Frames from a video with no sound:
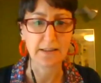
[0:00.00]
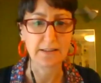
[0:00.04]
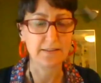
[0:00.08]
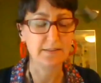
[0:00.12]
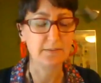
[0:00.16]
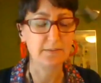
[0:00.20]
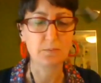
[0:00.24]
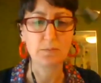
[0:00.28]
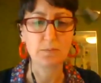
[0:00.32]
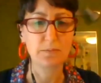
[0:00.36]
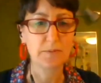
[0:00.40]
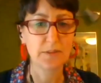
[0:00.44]

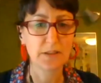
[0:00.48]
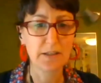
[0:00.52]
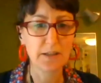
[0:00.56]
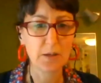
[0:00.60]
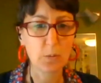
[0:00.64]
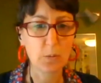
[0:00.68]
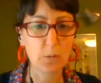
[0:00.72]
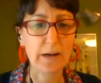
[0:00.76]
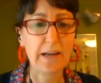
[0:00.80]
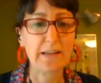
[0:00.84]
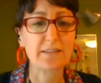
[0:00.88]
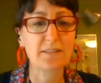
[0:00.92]

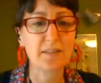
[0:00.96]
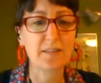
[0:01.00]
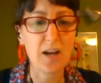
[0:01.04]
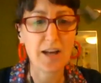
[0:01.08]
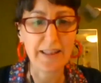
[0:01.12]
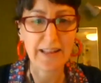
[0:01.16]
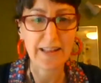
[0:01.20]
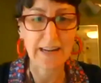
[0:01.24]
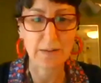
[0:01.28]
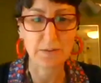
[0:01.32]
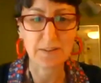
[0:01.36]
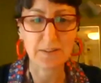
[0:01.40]
When I
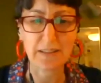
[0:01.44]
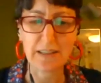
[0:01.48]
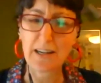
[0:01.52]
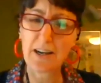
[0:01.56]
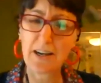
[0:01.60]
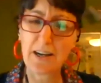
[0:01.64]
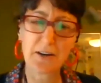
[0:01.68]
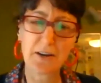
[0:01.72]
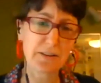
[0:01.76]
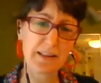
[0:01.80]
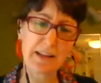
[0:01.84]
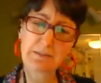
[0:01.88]
saw that, I was like,
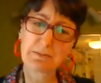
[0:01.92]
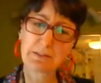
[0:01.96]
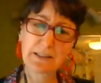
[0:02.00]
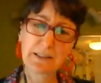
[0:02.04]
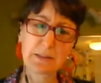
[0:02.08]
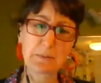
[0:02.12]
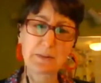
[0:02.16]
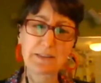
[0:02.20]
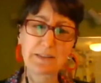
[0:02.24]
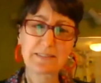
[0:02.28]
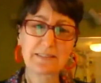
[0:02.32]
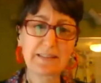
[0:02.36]
oh, that
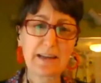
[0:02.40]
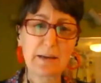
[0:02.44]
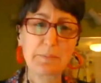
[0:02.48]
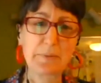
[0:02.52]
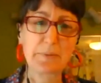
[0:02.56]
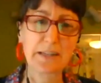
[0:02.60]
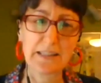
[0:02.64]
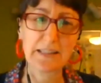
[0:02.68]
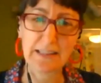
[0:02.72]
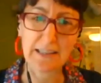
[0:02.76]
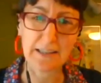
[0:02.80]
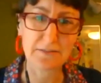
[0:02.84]
really wasn't that
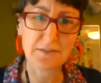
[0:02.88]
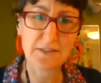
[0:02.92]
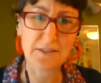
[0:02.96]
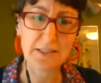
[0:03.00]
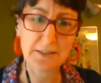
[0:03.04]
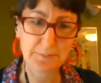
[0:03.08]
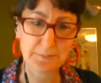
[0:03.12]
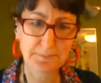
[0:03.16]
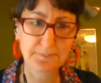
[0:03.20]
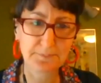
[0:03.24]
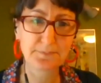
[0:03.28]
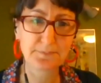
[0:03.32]
big a
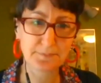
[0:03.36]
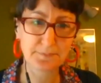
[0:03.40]
lift.